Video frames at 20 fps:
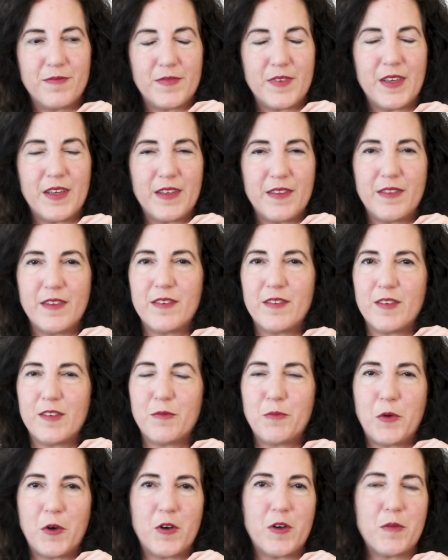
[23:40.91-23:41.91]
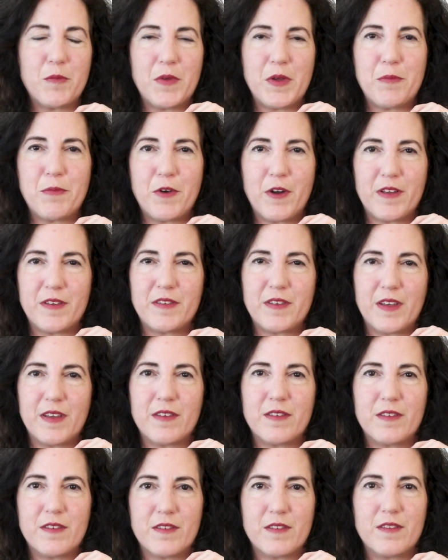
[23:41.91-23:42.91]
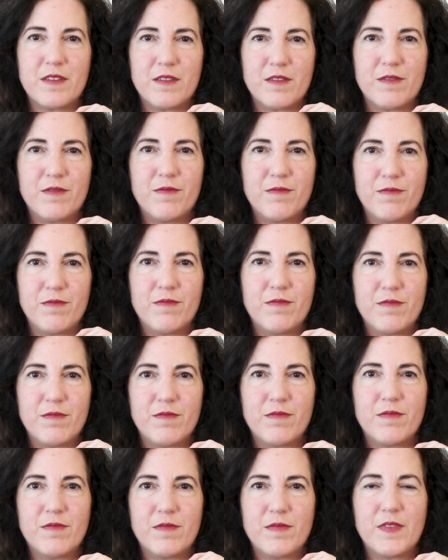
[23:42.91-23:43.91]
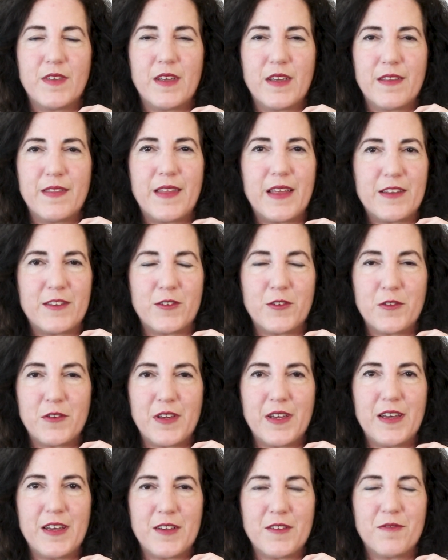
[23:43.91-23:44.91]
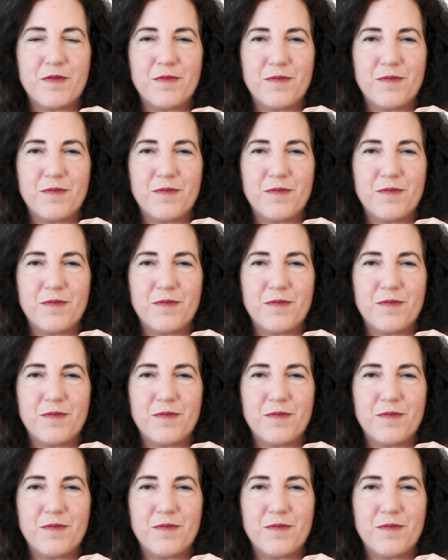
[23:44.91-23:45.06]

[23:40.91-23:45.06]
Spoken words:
And this is part of my process. And that's okay.